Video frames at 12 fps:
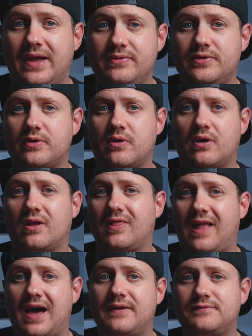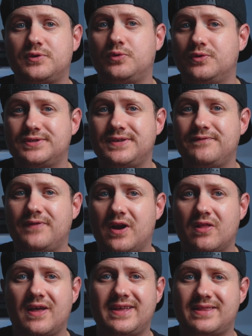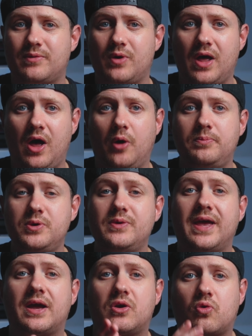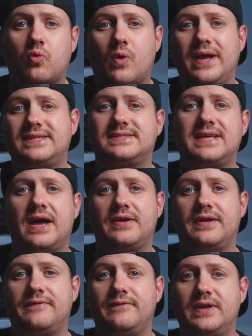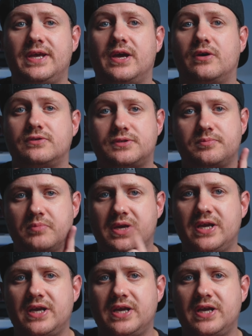And there are a lot of tools in Fairlight that will help you get great sounding videos.